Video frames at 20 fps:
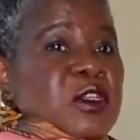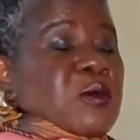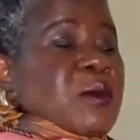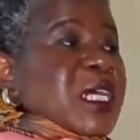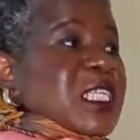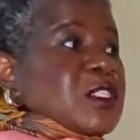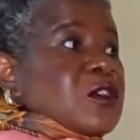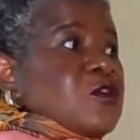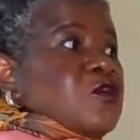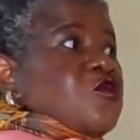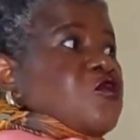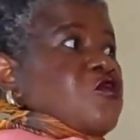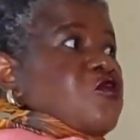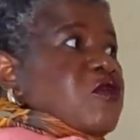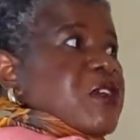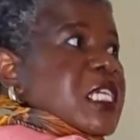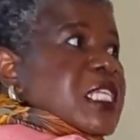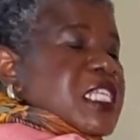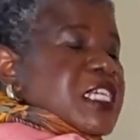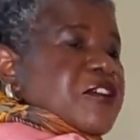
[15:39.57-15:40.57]
But
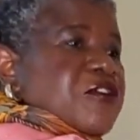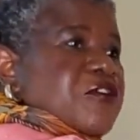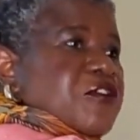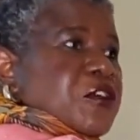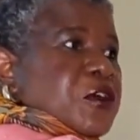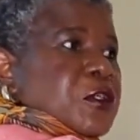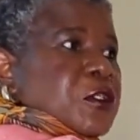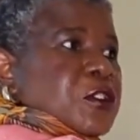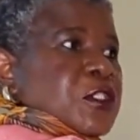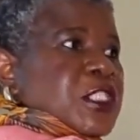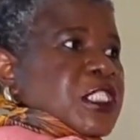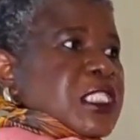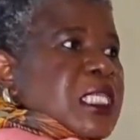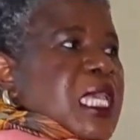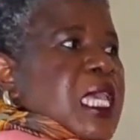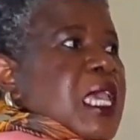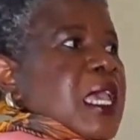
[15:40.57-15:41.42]
reading first